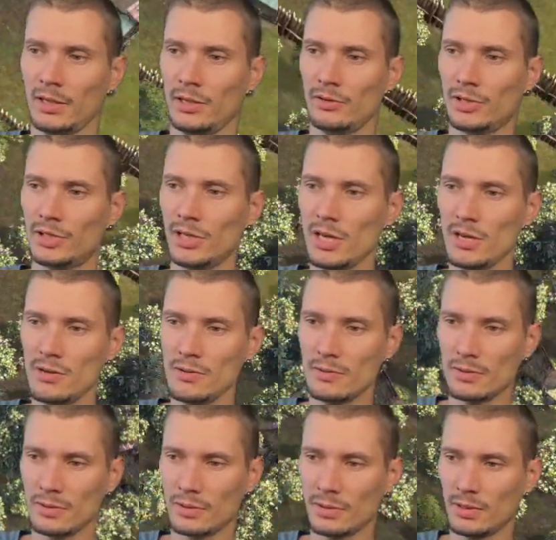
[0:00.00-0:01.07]
You see,
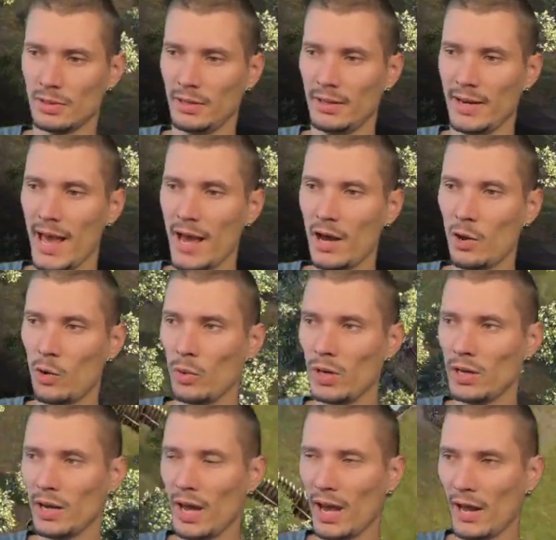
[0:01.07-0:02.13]
now
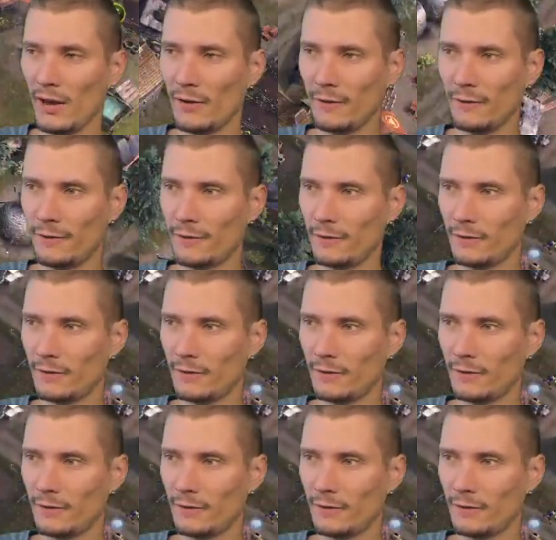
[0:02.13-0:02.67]
we have